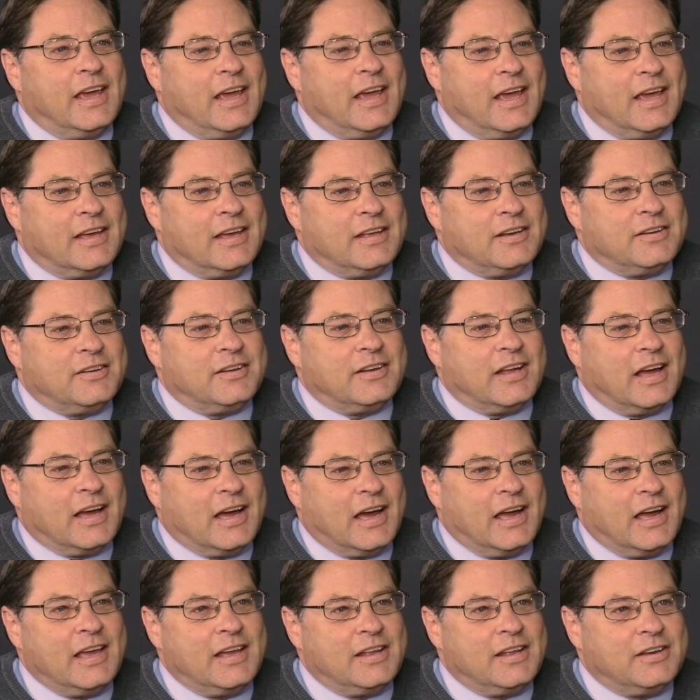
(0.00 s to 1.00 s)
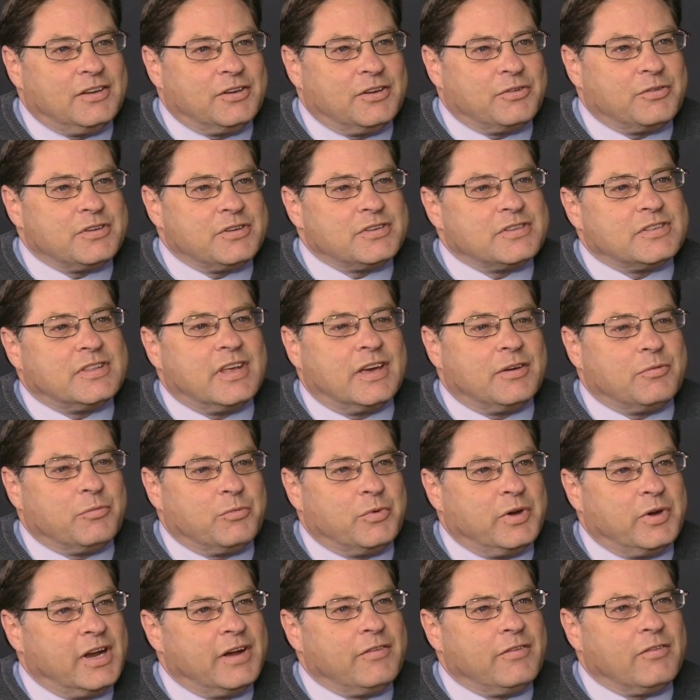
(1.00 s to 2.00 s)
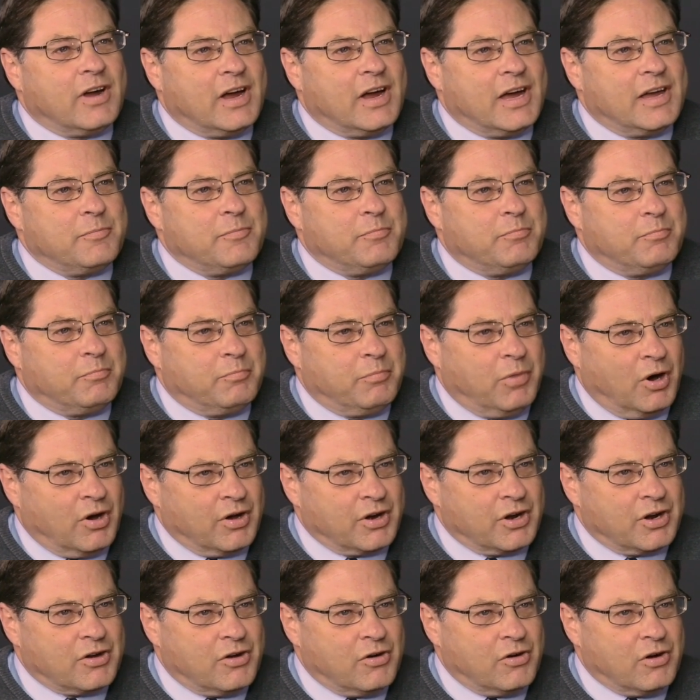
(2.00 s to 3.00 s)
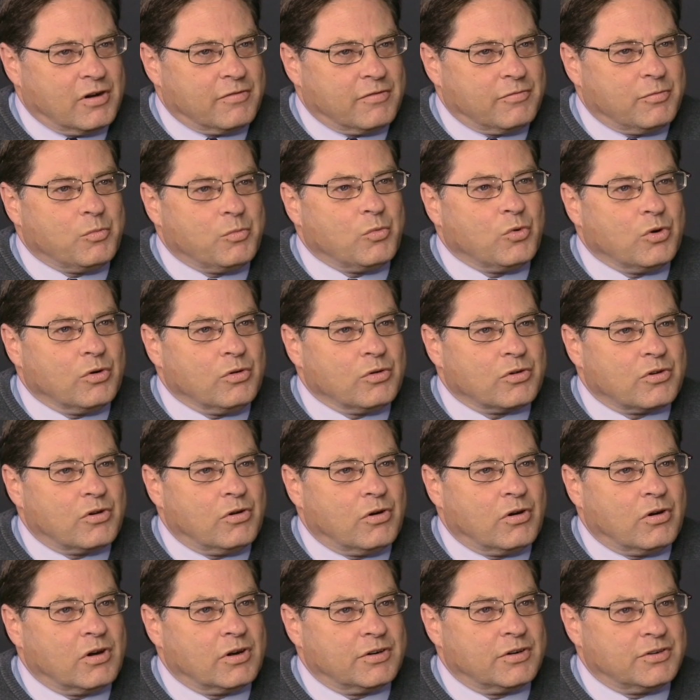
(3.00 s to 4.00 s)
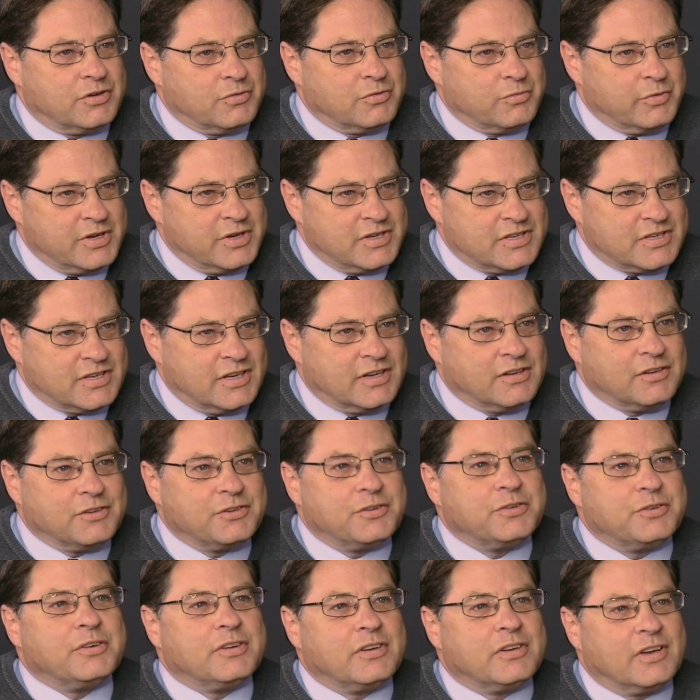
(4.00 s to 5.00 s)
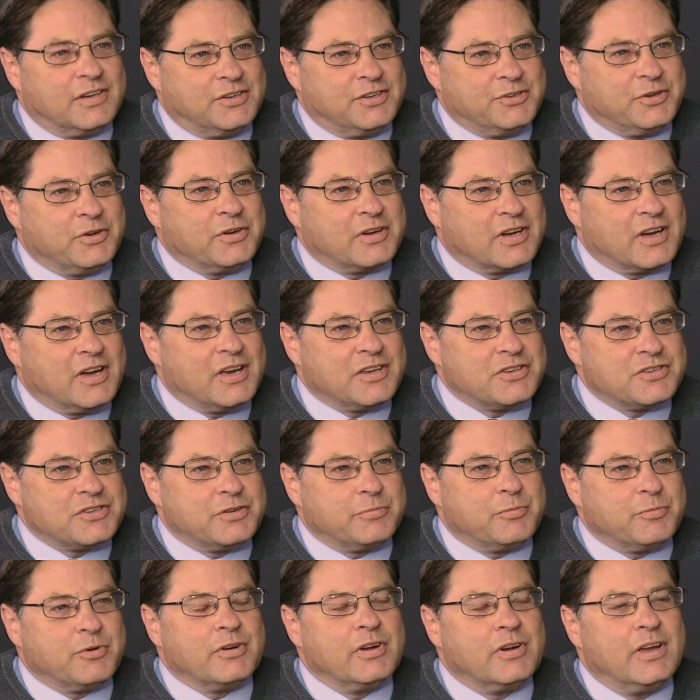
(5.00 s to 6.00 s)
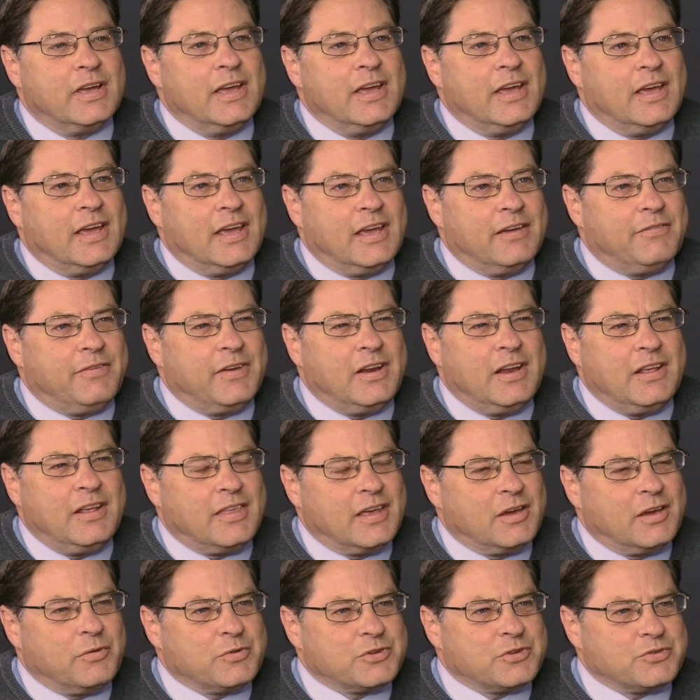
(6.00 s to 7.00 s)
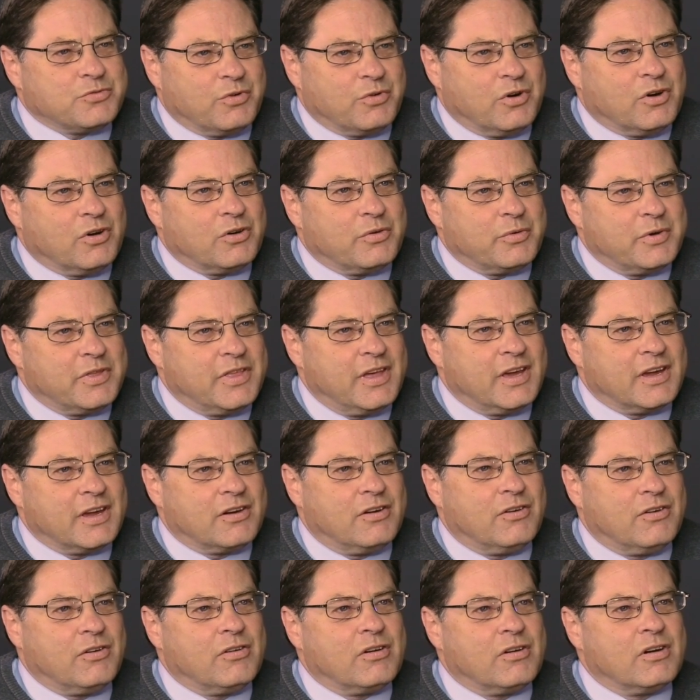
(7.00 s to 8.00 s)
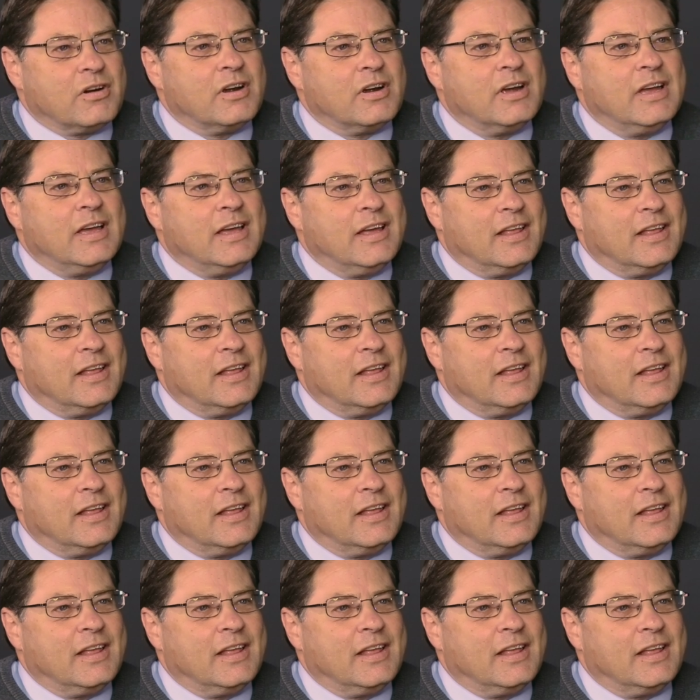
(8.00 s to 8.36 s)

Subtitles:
And I had noticed that whenever I bought a car from WorldCar to resell to a customer, if anything was wrong with that car,